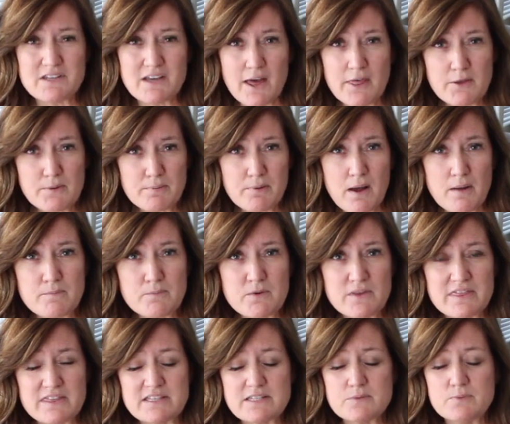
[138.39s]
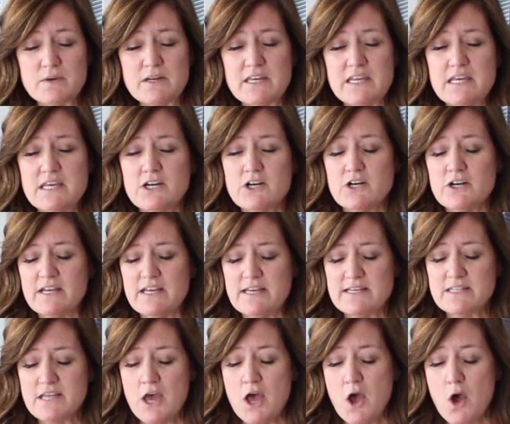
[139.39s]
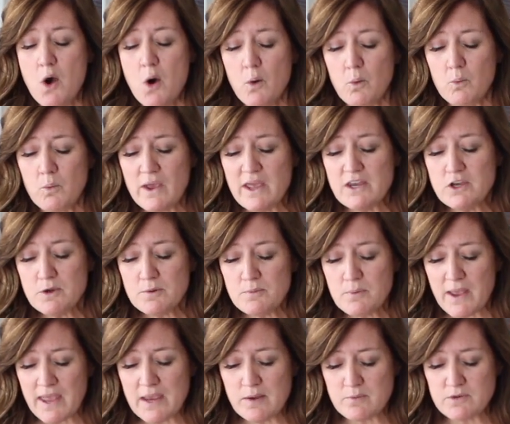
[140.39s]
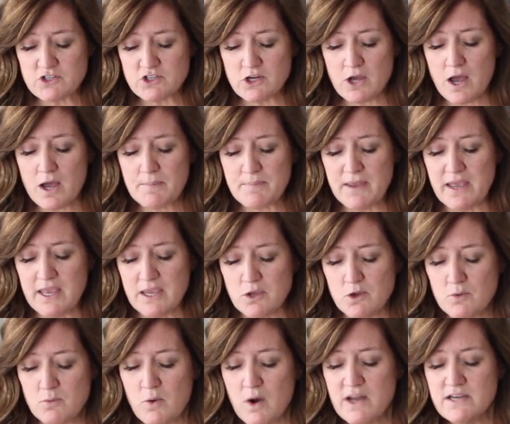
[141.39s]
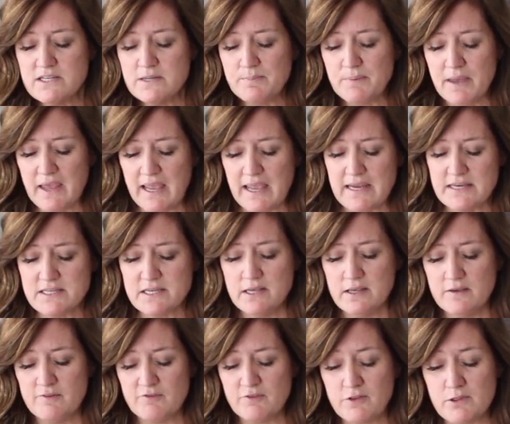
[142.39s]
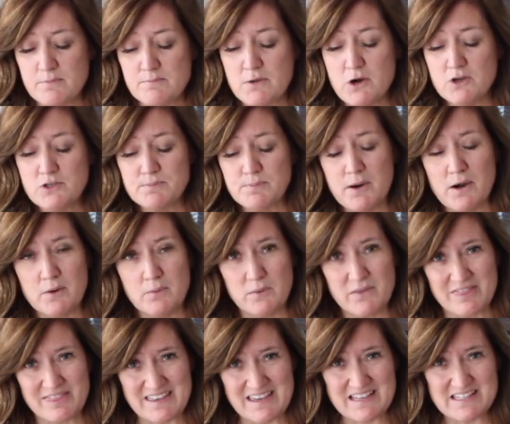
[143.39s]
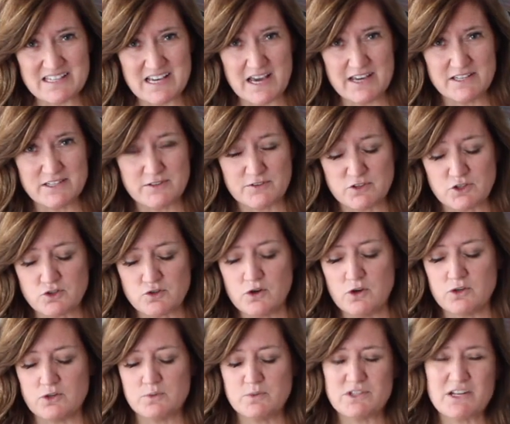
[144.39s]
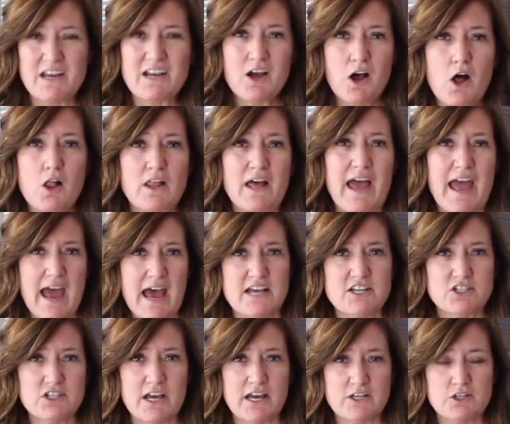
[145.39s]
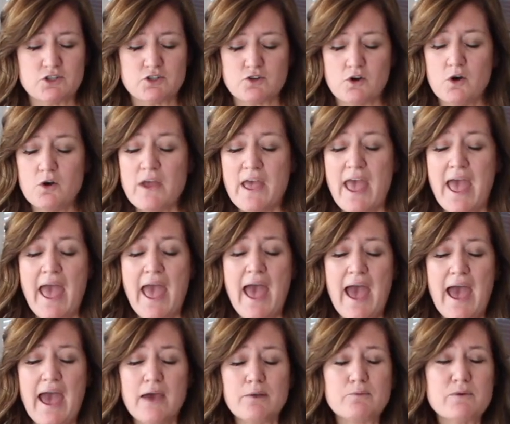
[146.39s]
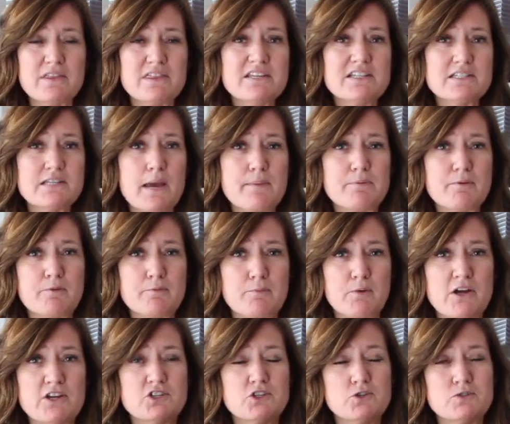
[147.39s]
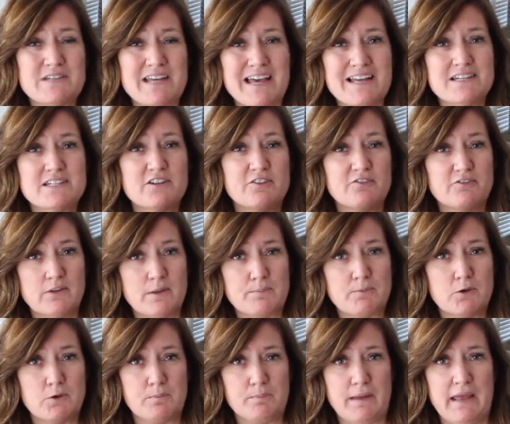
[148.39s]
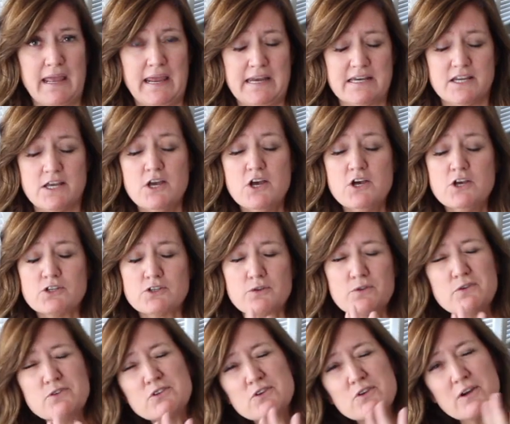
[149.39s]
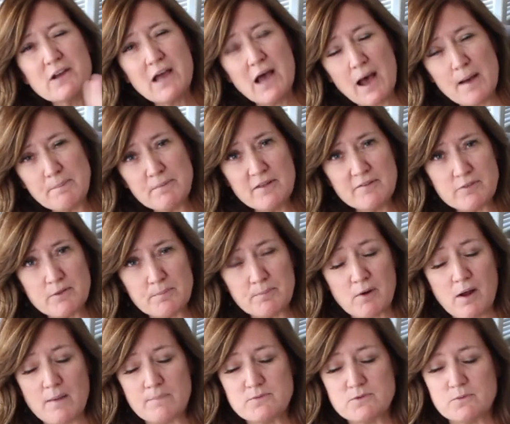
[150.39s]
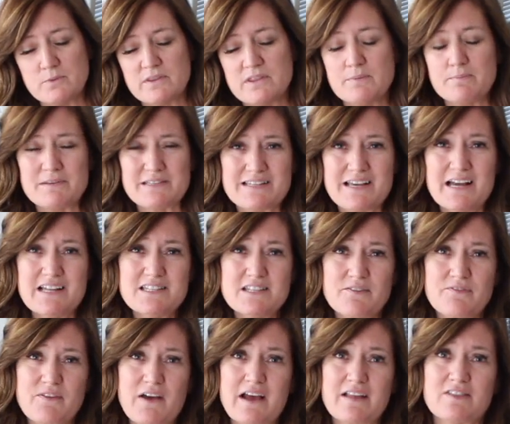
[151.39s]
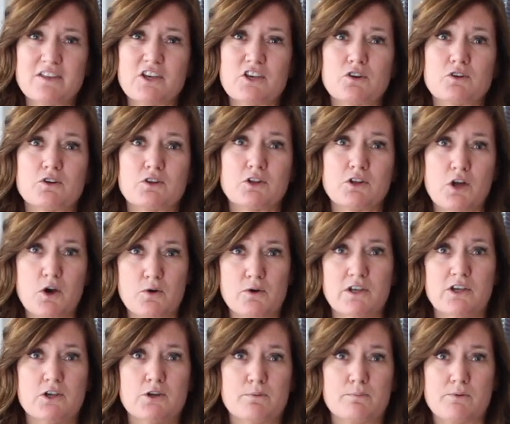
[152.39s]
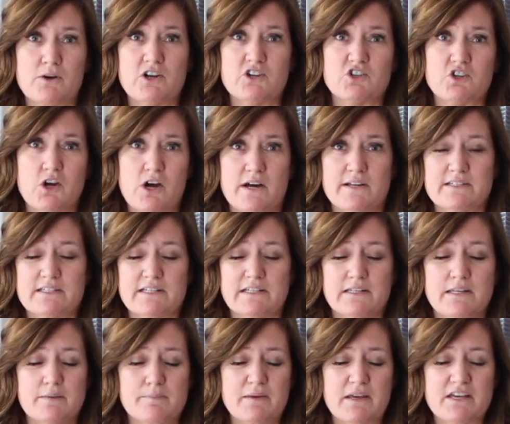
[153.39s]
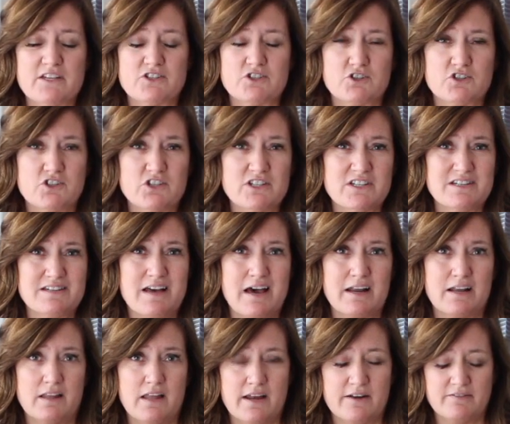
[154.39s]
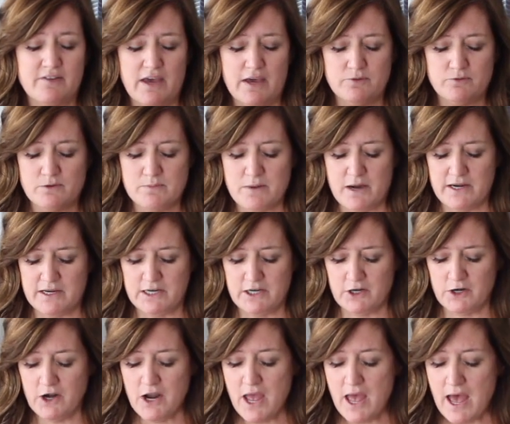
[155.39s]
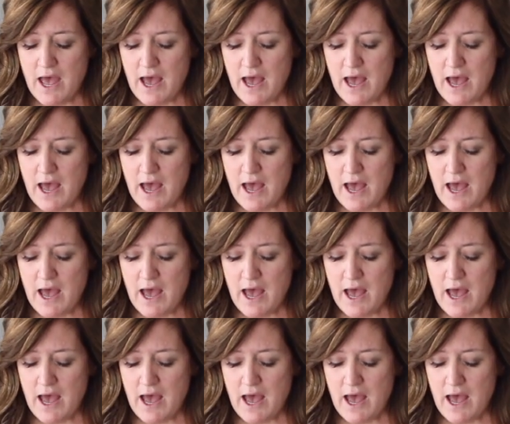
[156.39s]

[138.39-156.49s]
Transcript: The other problem with this one here is when you paint with chalk paint, you want to paint for the most part with these kinds of strokes, which I call a hashtag stroke, and with this type of brush you tend to flip your paint. So those are a couple of the problems with it, besides the fact that you're loading your brush constantly because there's just not a lot of headroom on here.